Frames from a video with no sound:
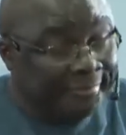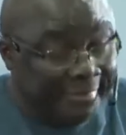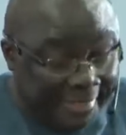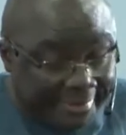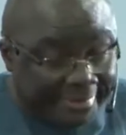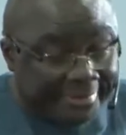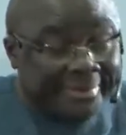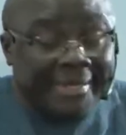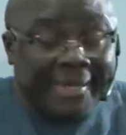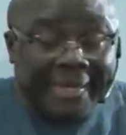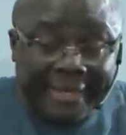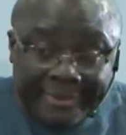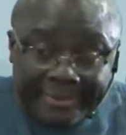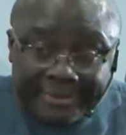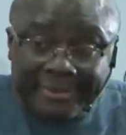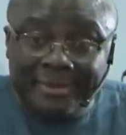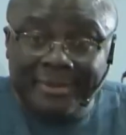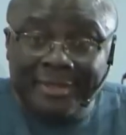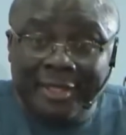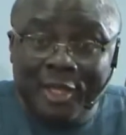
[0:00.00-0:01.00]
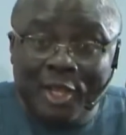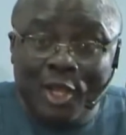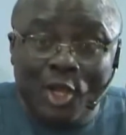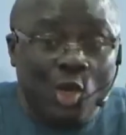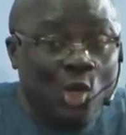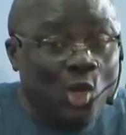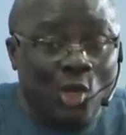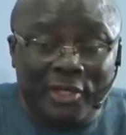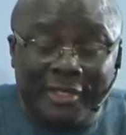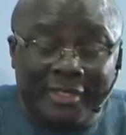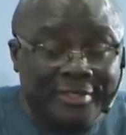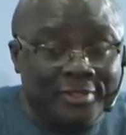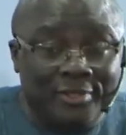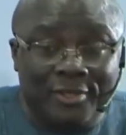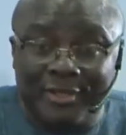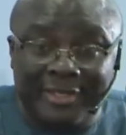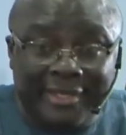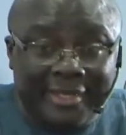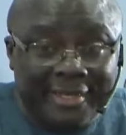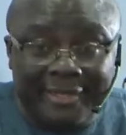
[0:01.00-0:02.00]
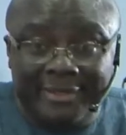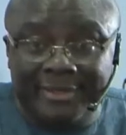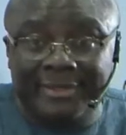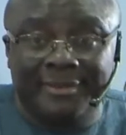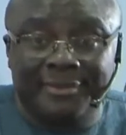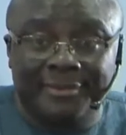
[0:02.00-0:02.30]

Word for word: is dead, God is not dead.